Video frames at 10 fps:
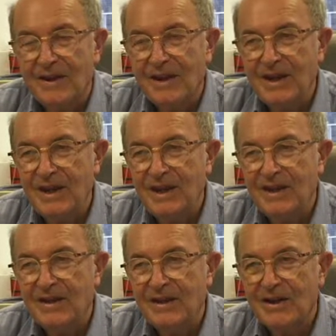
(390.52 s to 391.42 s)

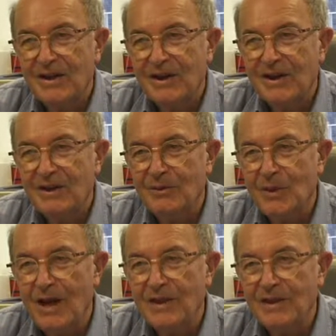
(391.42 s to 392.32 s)
the
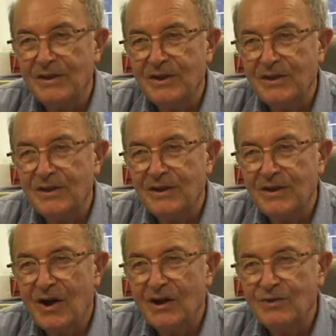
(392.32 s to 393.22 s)
way that the
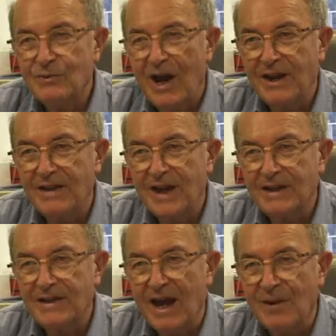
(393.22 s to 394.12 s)
college ran at
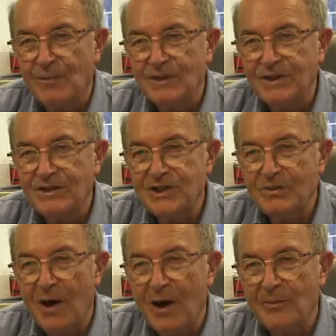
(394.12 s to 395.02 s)
that time was each
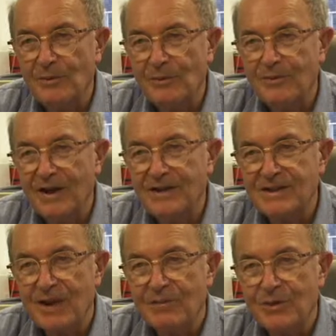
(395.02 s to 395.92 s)
department was very
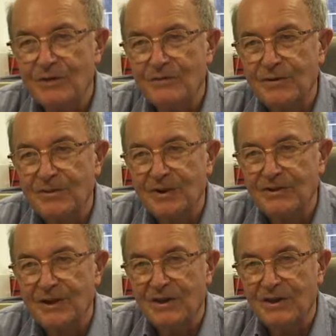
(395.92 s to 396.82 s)
separate from
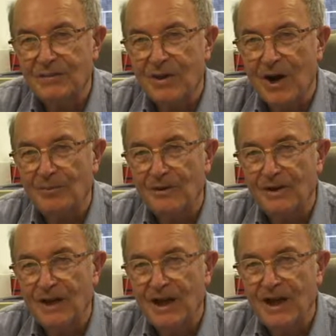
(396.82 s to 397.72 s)
each other department.
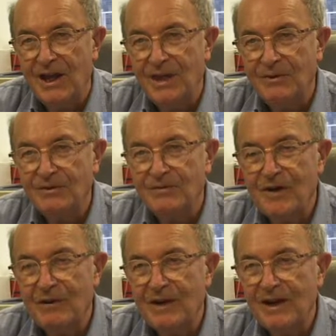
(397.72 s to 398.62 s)
There
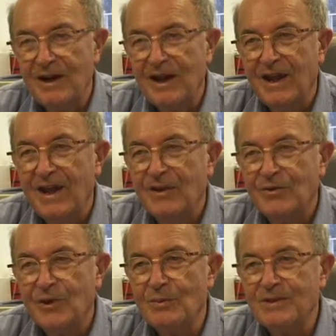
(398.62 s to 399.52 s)

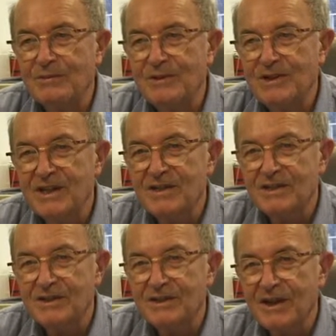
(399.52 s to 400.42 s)
was almost a
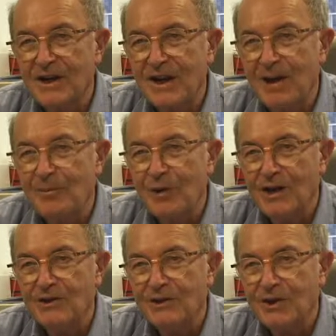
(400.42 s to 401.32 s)
resistance to
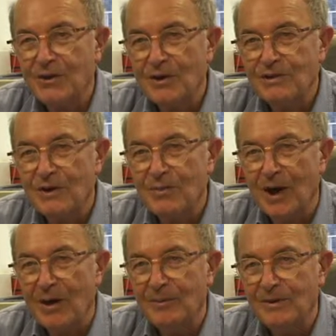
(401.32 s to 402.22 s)
collaboration across
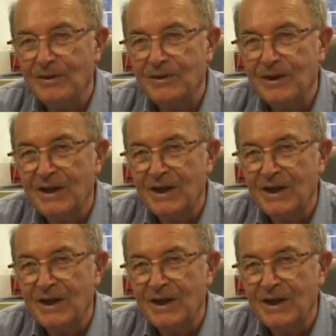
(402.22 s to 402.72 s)
departments.